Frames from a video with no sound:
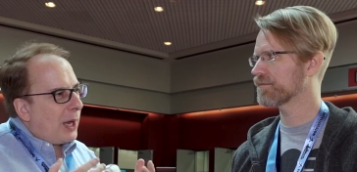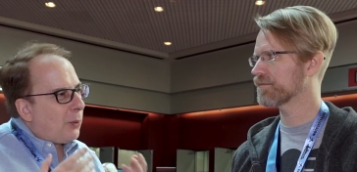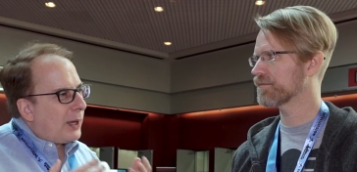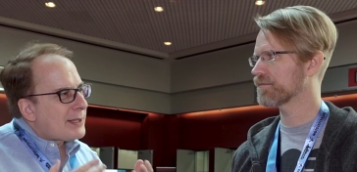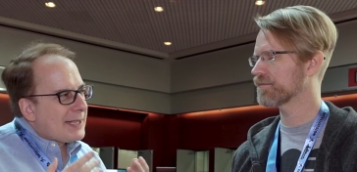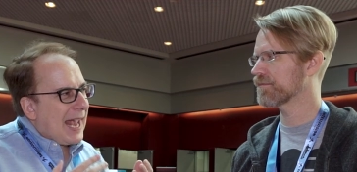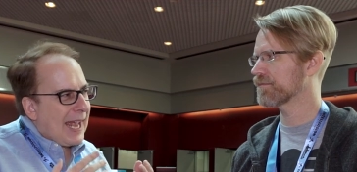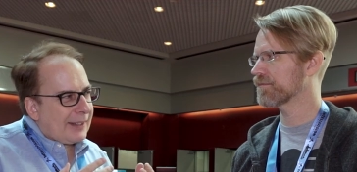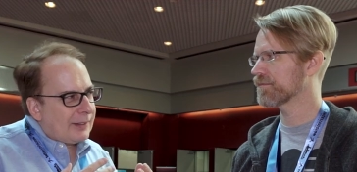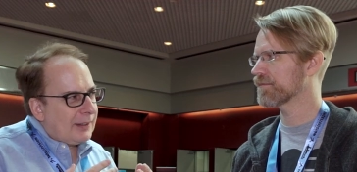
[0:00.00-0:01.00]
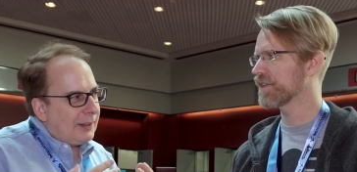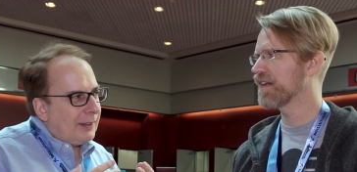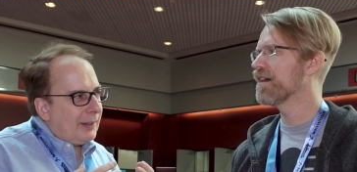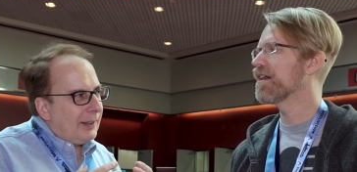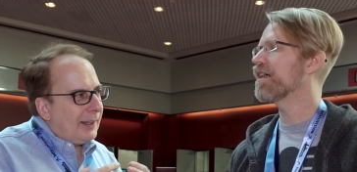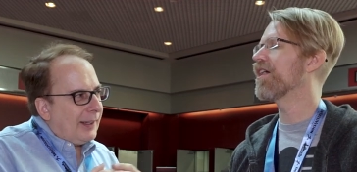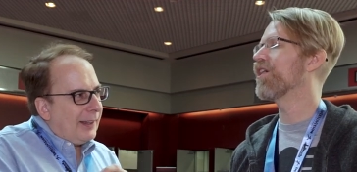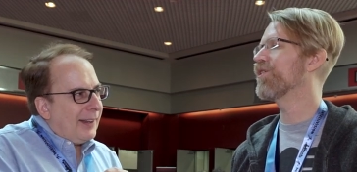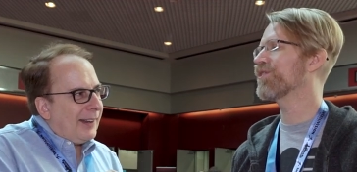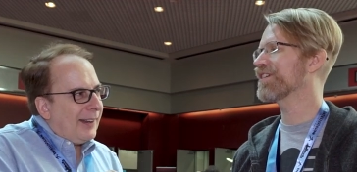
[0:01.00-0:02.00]
Speaker 1: I once had.
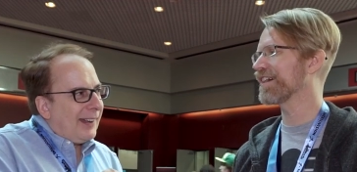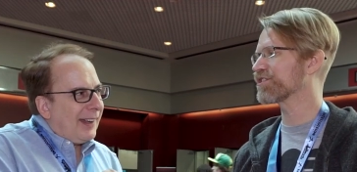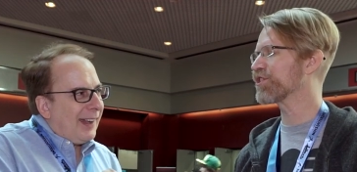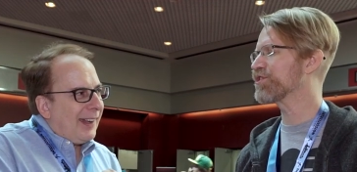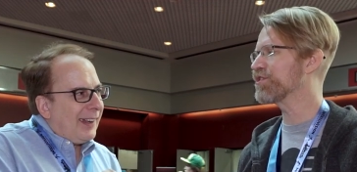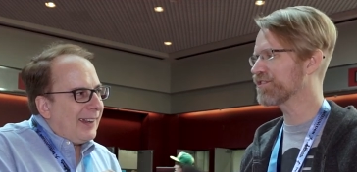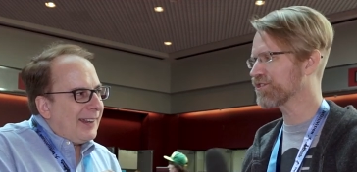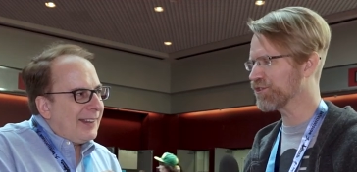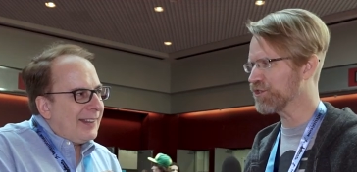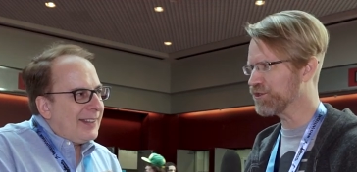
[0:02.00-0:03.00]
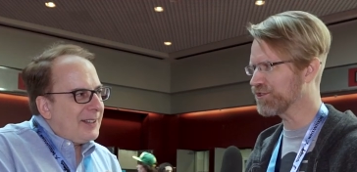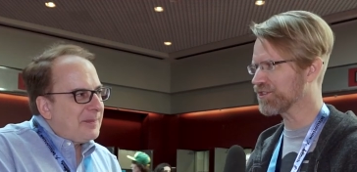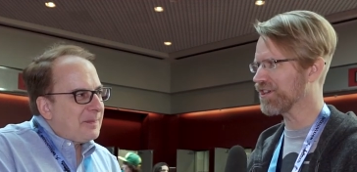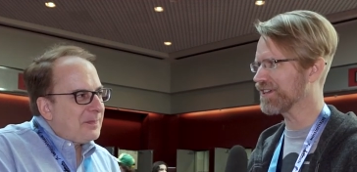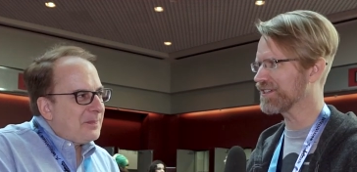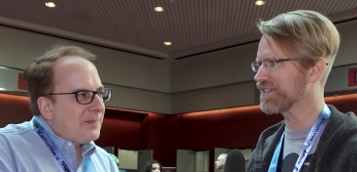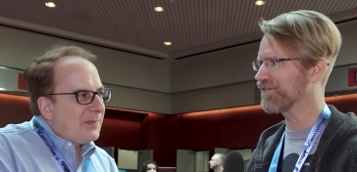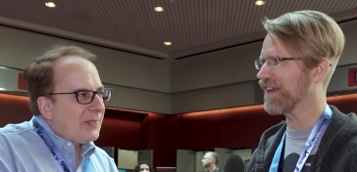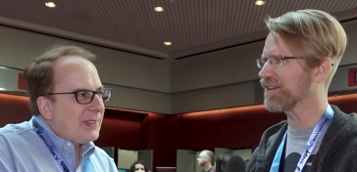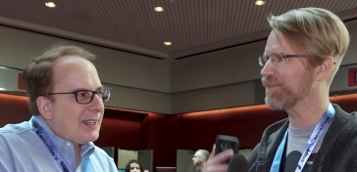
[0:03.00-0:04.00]
Okay, so you, so you started
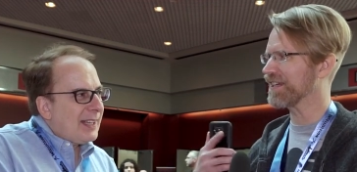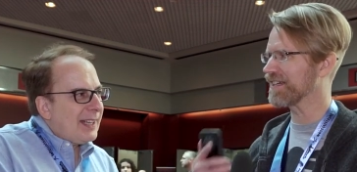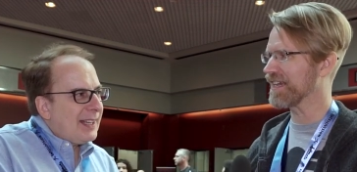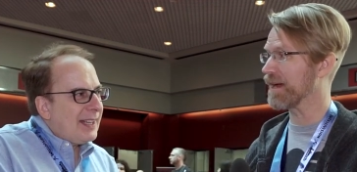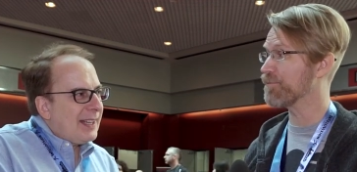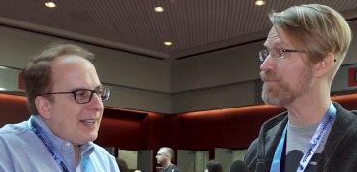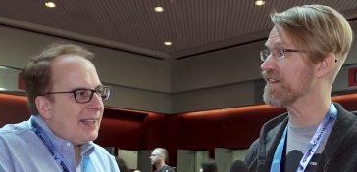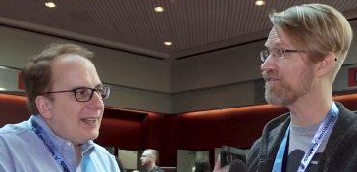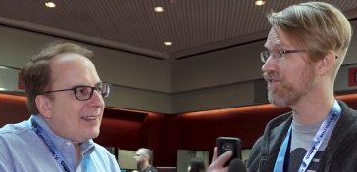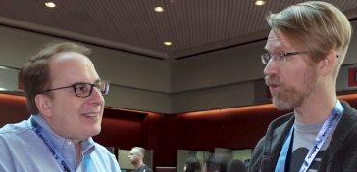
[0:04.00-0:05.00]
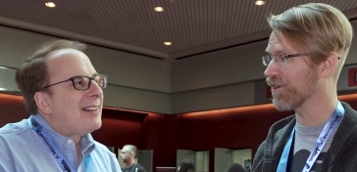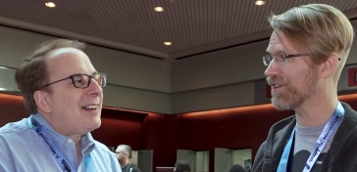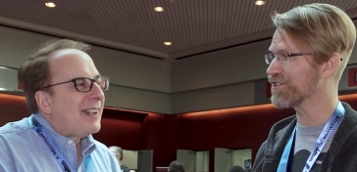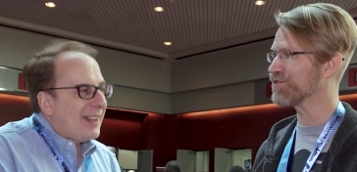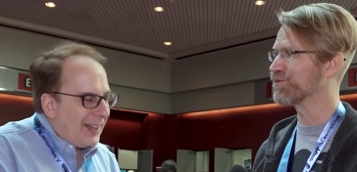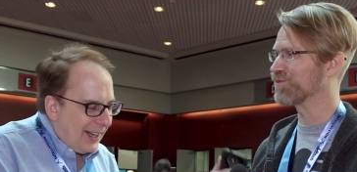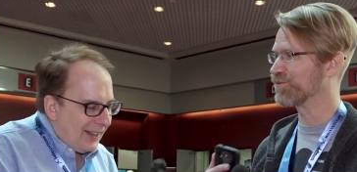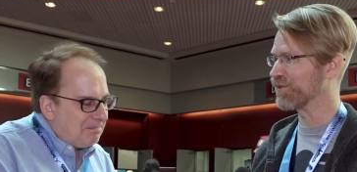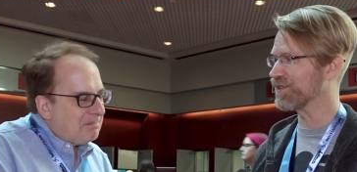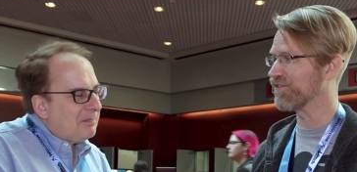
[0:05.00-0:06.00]
developing it again before you
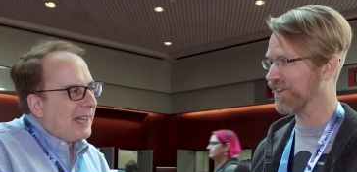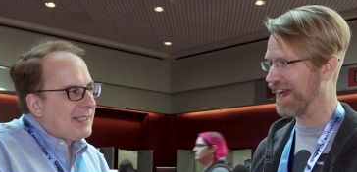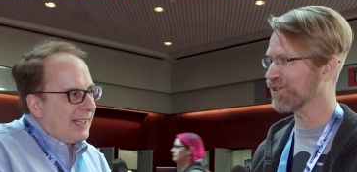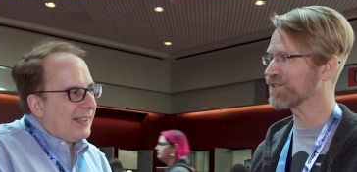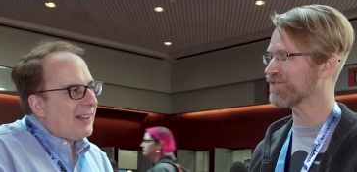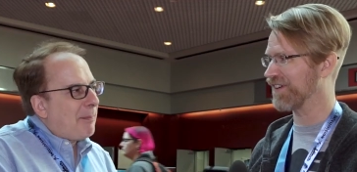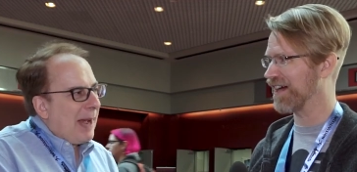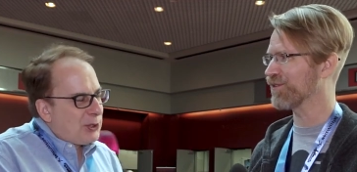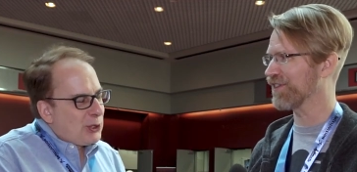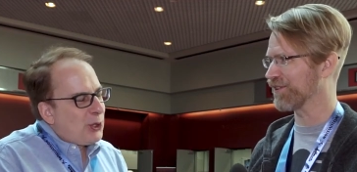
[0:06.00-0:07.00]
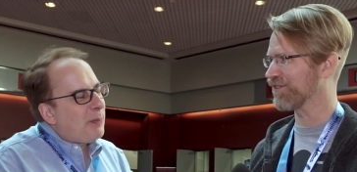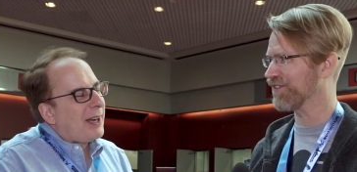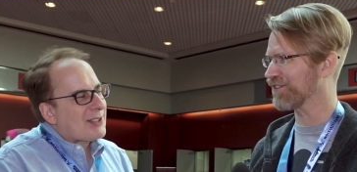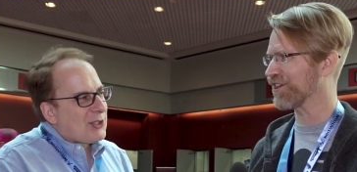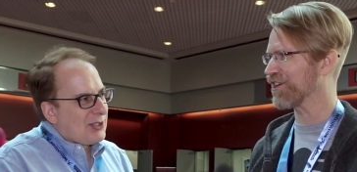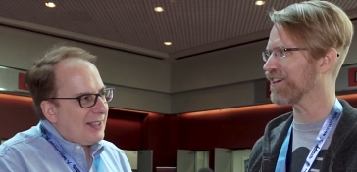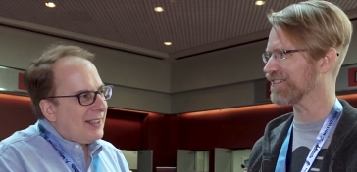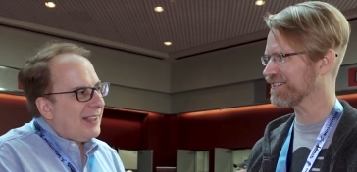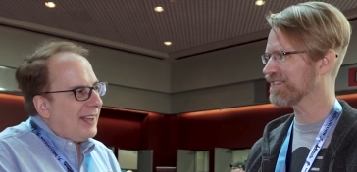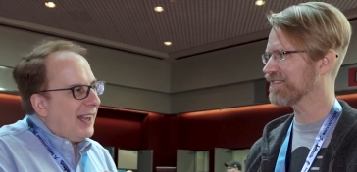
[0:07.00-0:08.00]
Speaker 2: found, did, found, the, found the card.
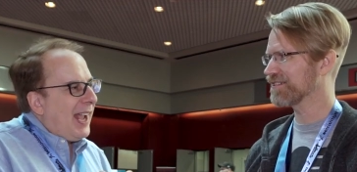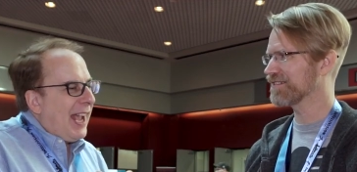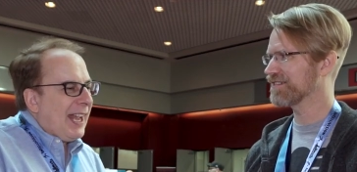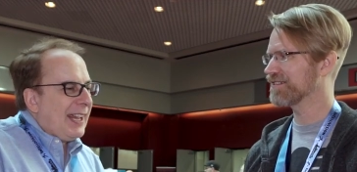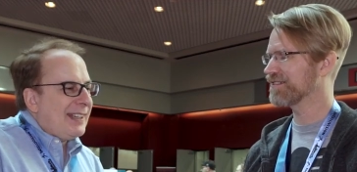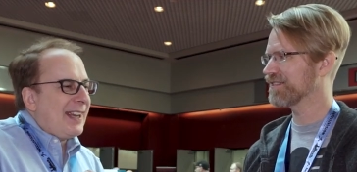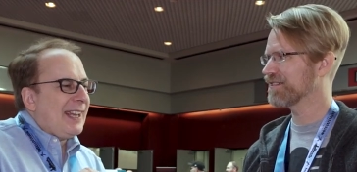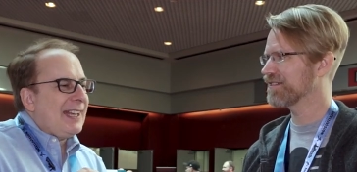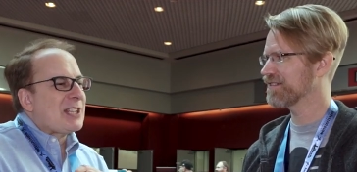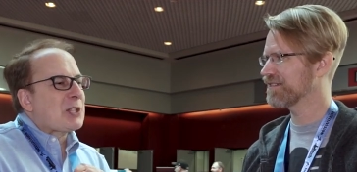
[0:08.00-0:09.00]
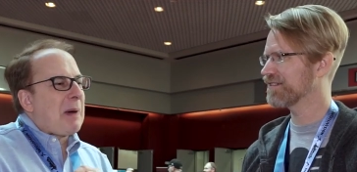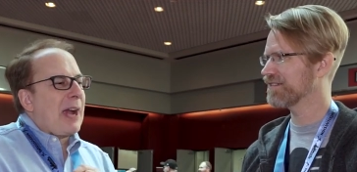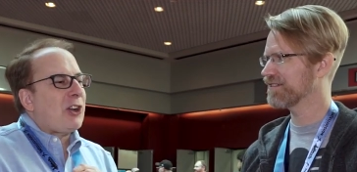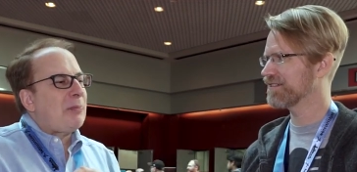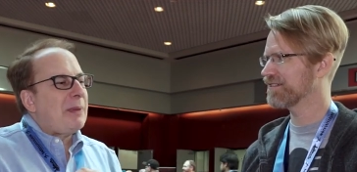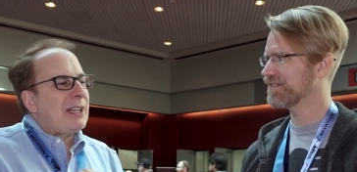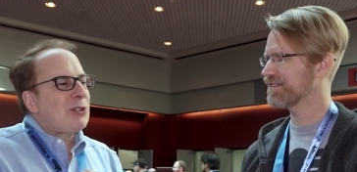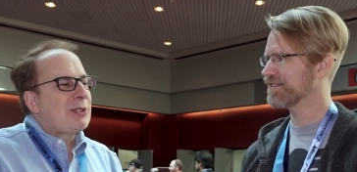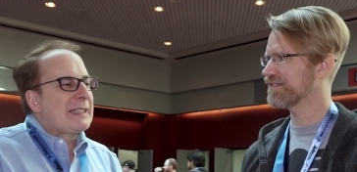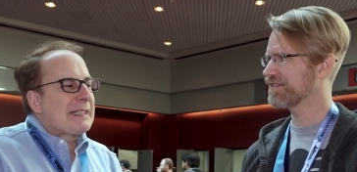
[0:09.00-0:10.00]
And it inspired me to
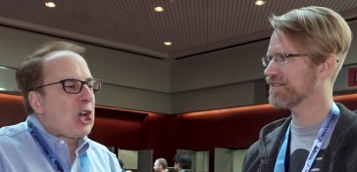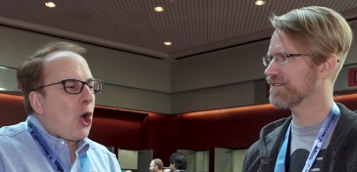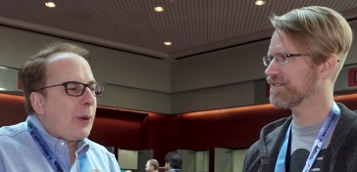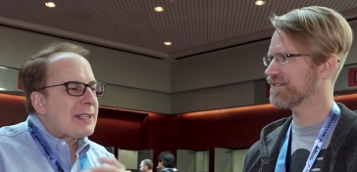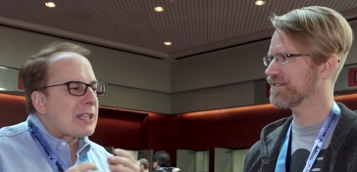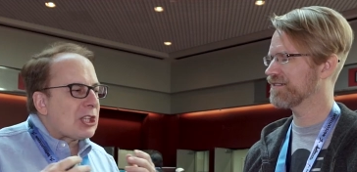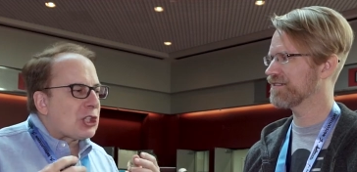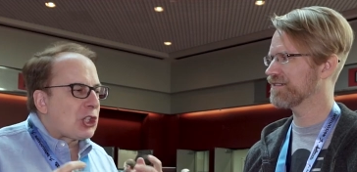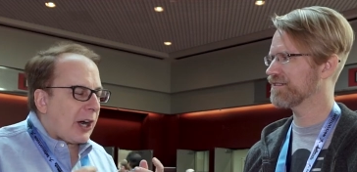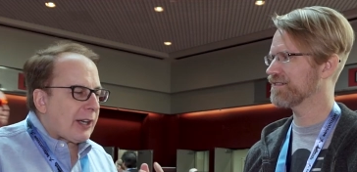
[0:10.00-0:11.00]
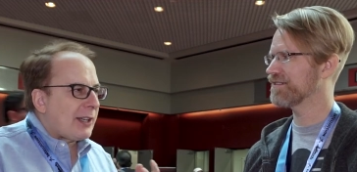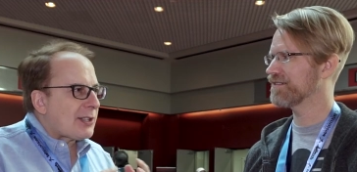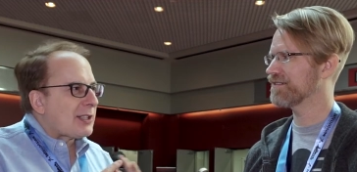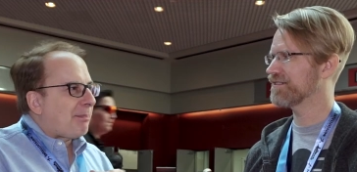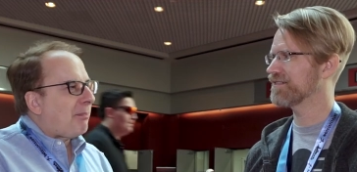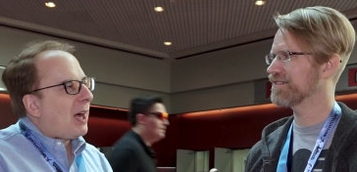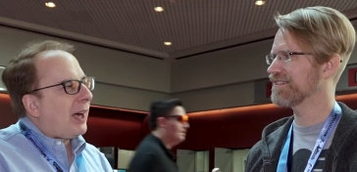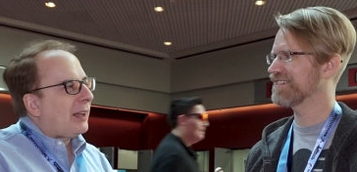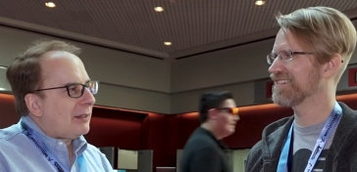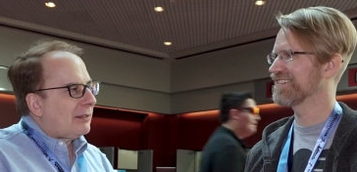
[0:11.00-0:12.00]
go into the darkness of my